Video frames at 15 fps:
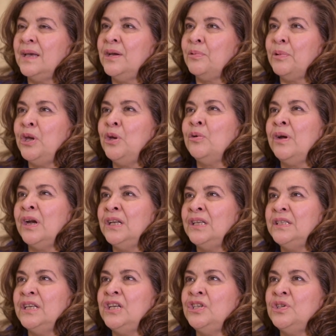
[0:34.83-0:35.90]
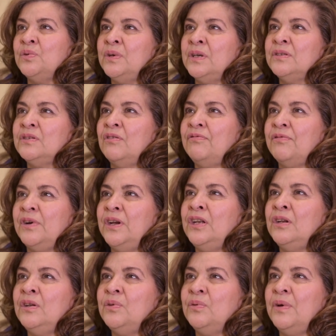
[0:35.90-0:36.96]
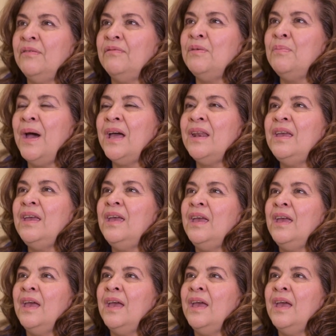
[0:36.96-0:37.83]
great organization is offering to everybody,